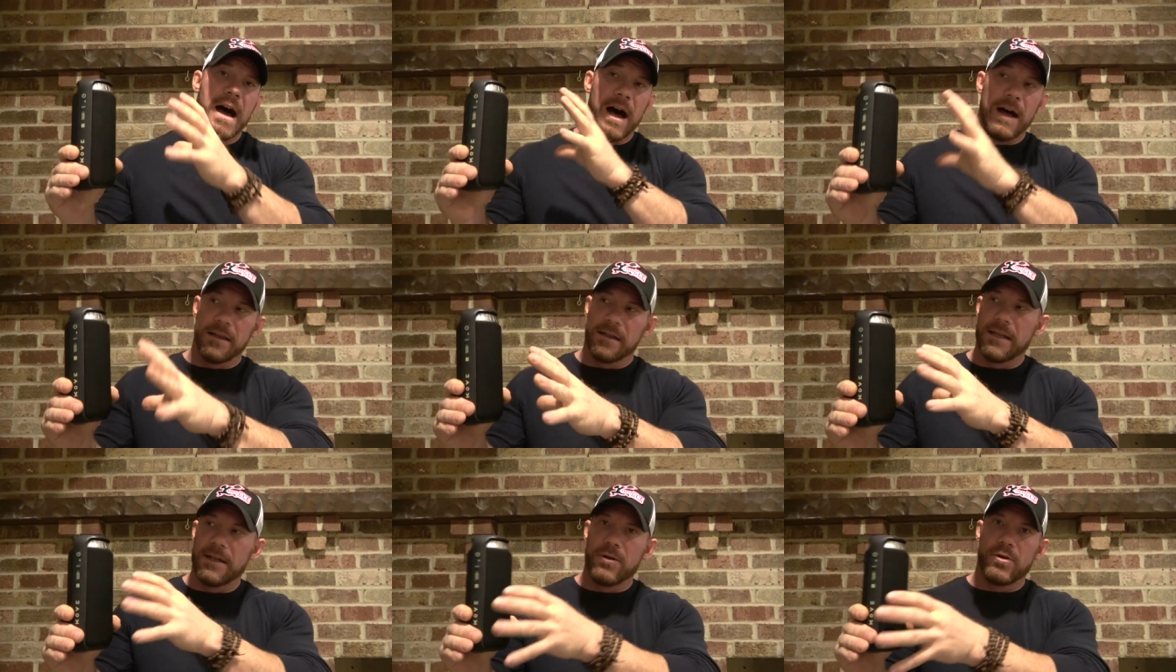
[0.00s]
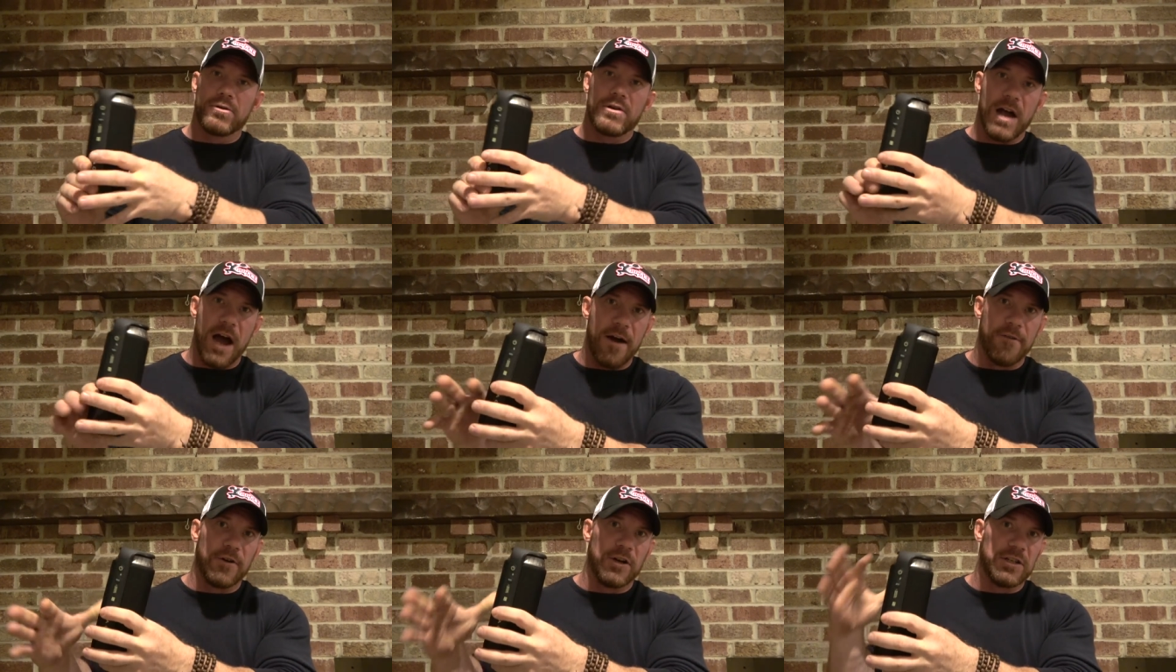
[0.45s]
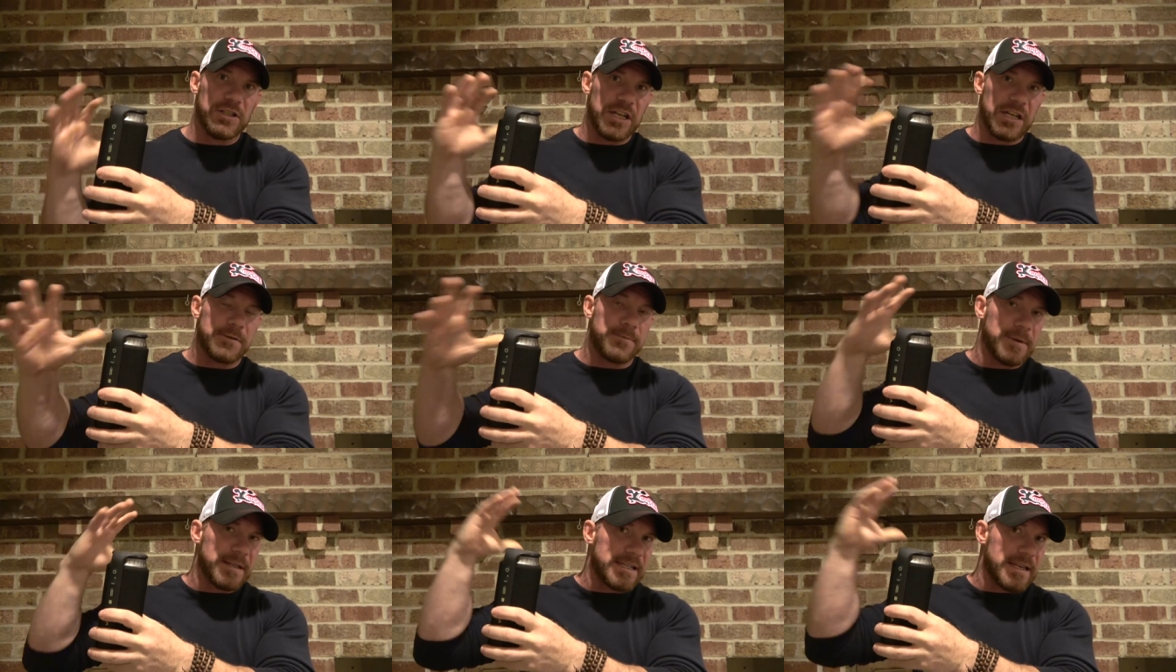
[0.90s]
a little covered
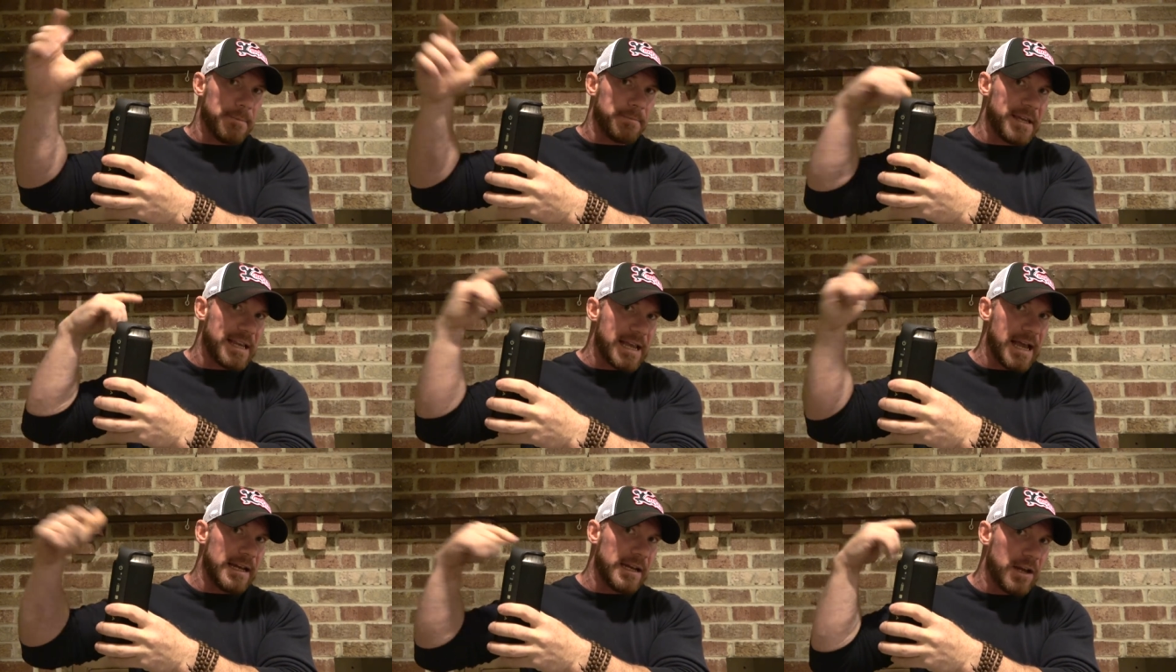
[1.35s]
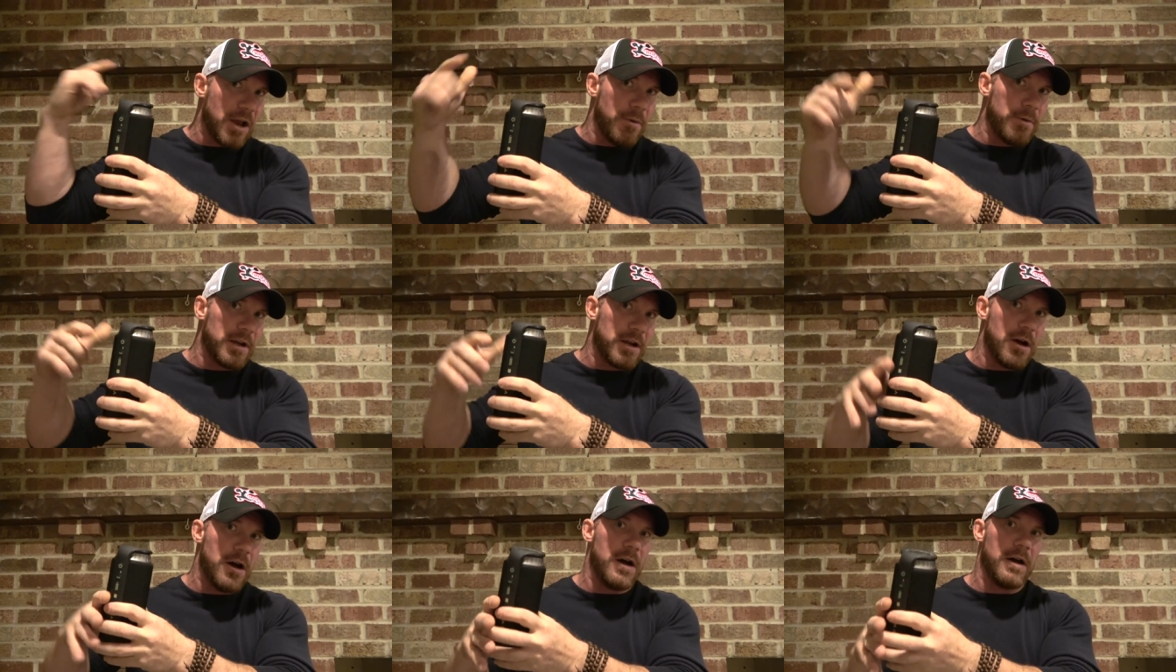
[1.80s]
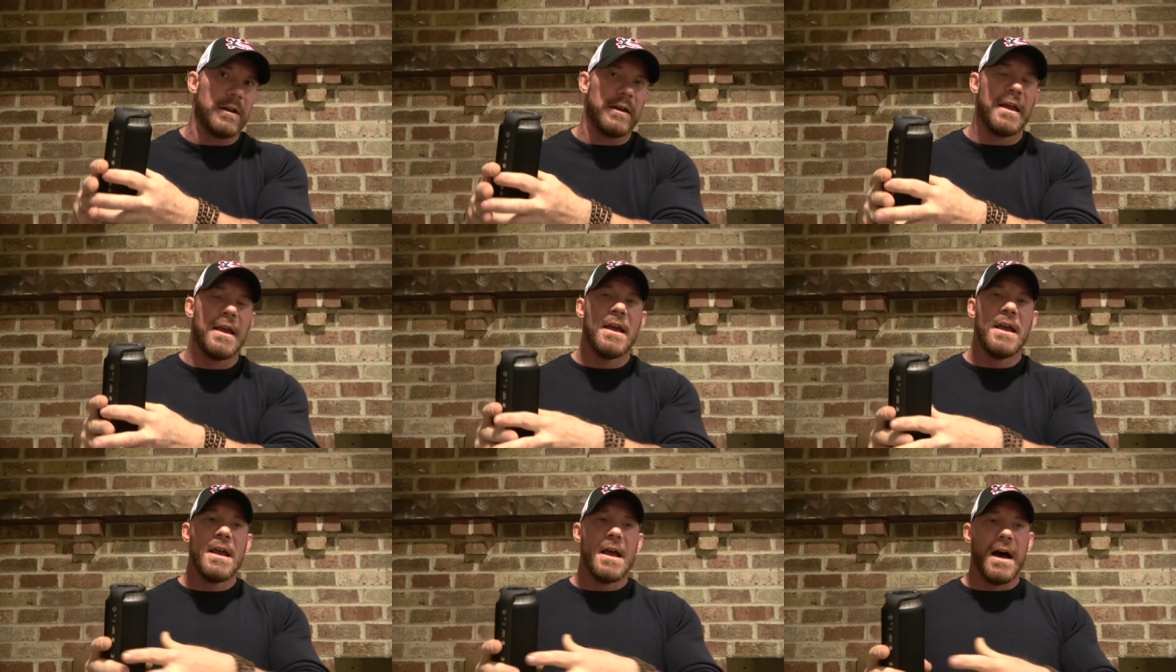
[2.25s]
just with something kind of going
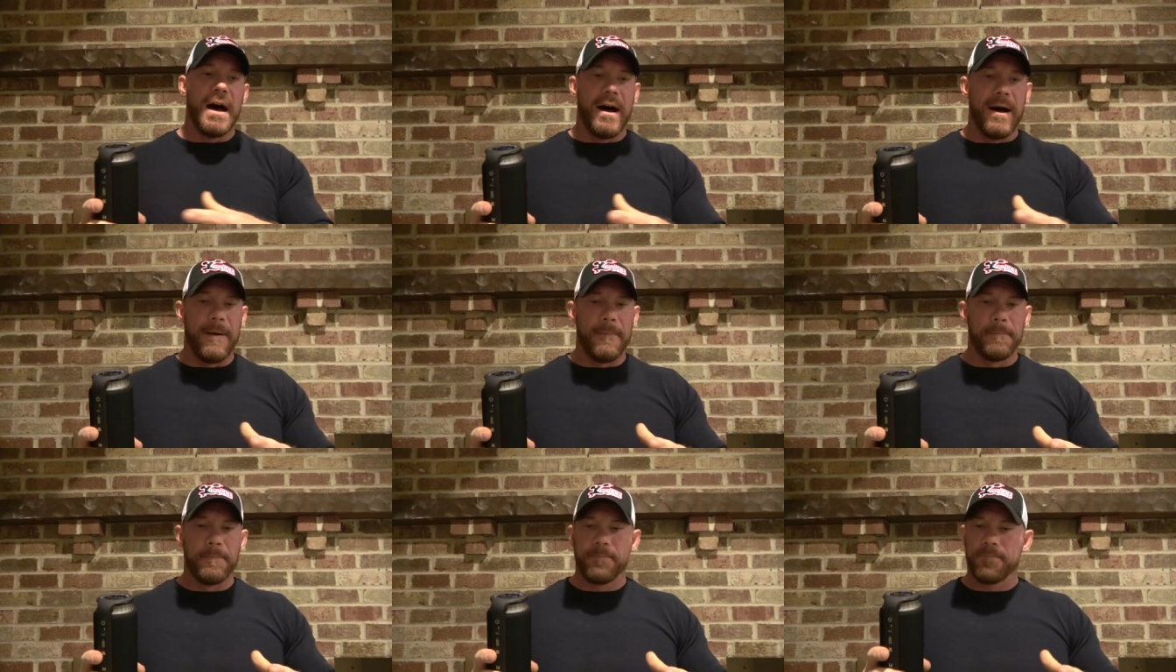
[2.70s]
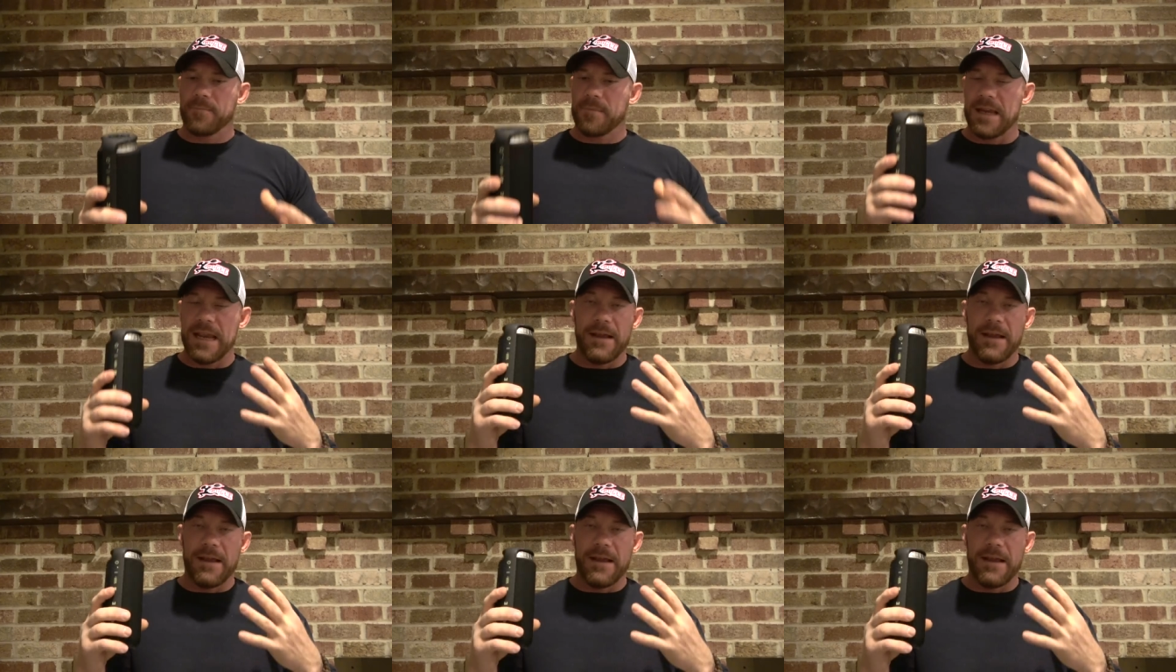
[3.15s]
on um,